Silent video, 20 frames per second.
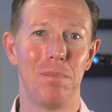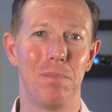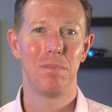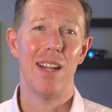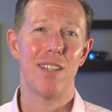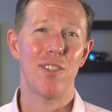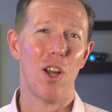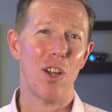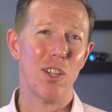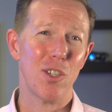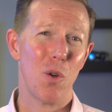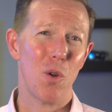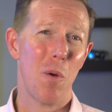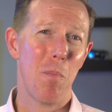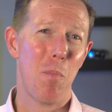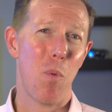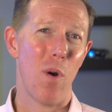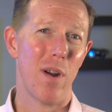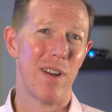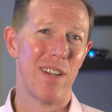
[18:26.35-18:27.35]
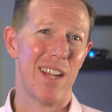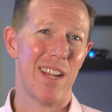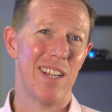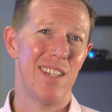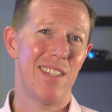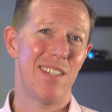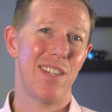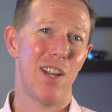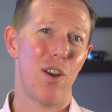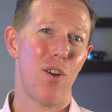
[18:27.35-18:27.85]
It's also important to
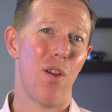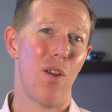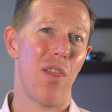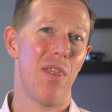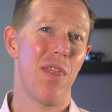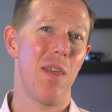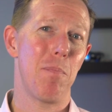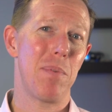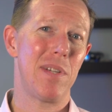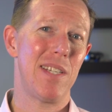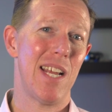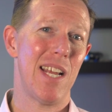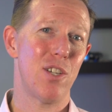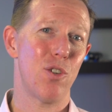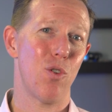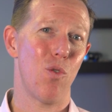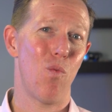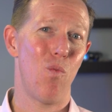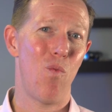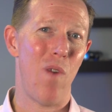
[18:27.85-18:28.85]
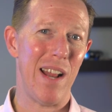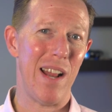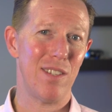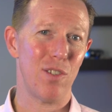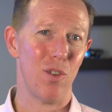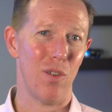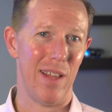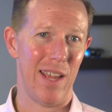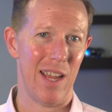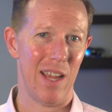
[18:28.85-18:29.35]
consider the potential
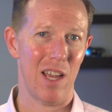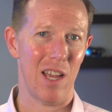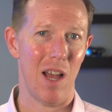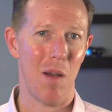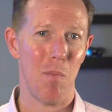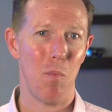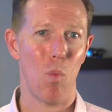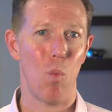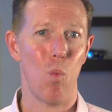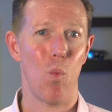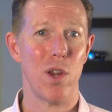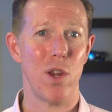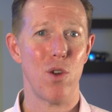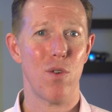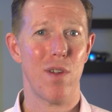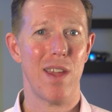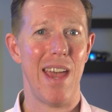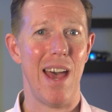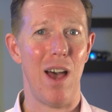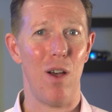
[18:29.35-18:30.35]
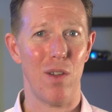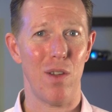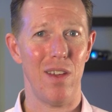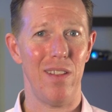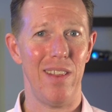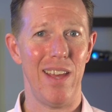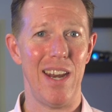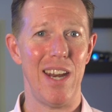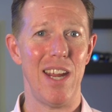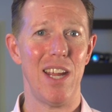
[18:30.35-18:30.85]
rental income when you're
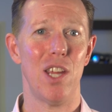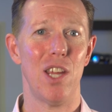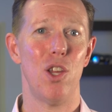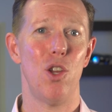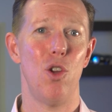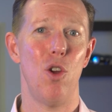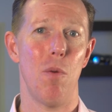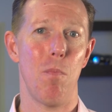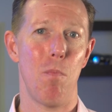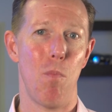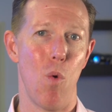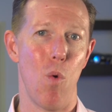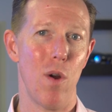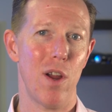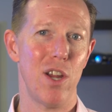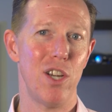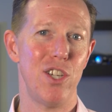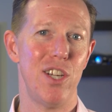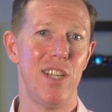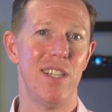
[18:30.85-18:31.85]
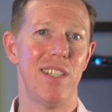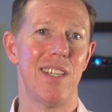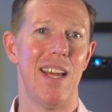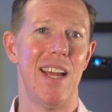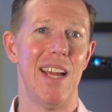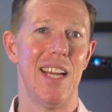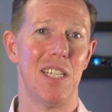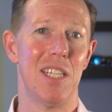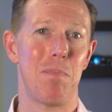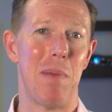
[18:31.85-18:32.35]
calculating your mortgages,
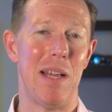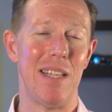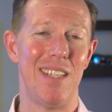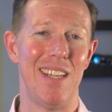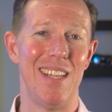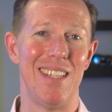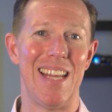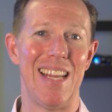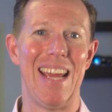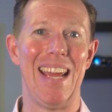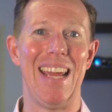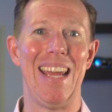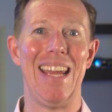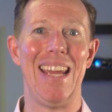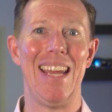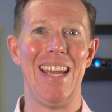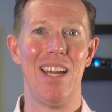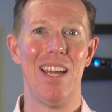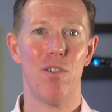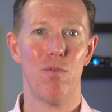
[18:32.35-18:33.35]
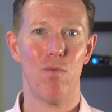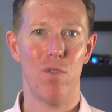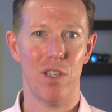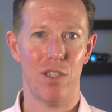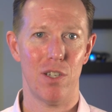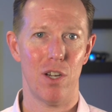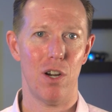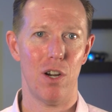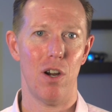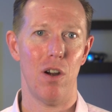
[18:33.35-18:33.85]
expenses, and
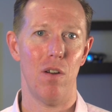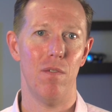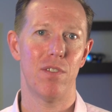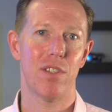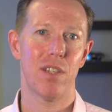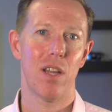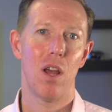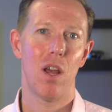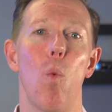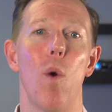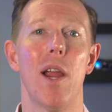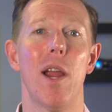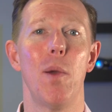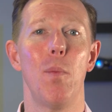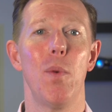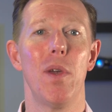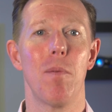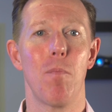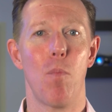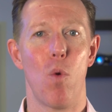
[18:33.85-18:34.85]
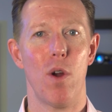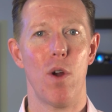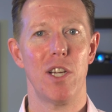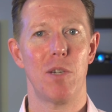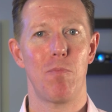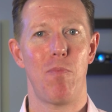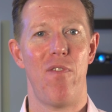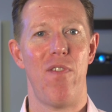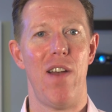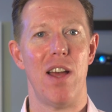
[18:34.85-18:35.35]
reserves. Working with a
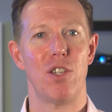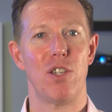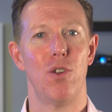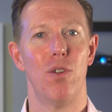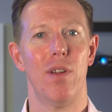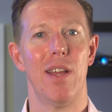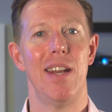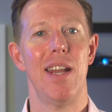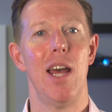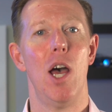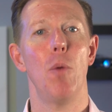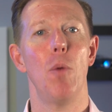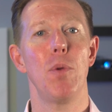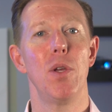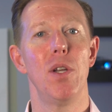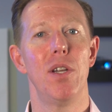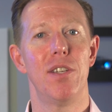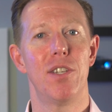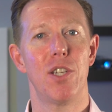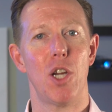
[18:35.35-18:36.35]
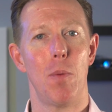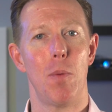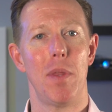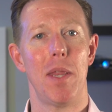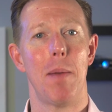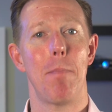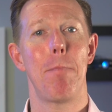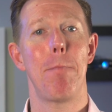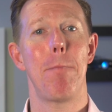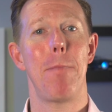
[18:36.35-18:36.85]
mortgage professional can help you
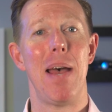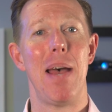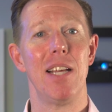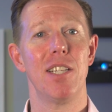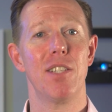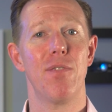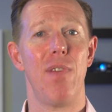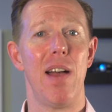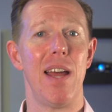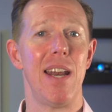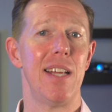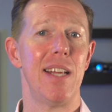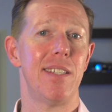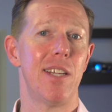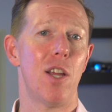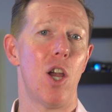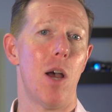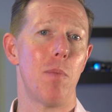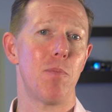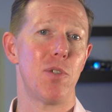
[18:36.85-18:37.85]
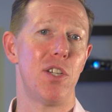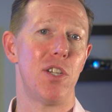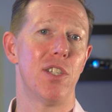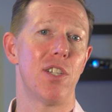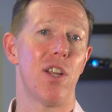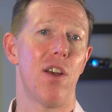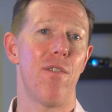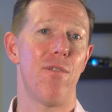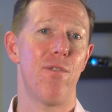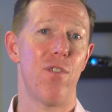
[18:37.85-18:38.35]
determine the best financing
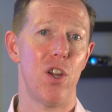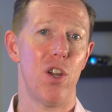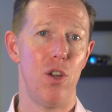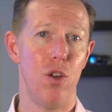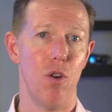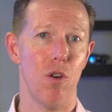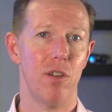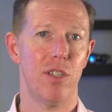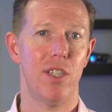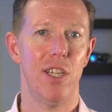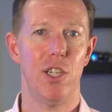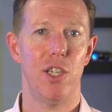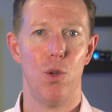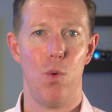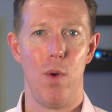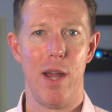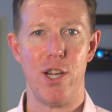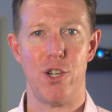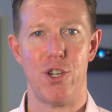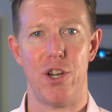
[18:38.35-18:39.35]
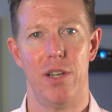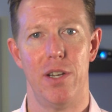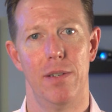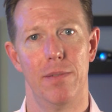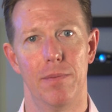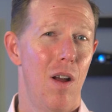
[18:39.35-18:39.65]
options for your situation.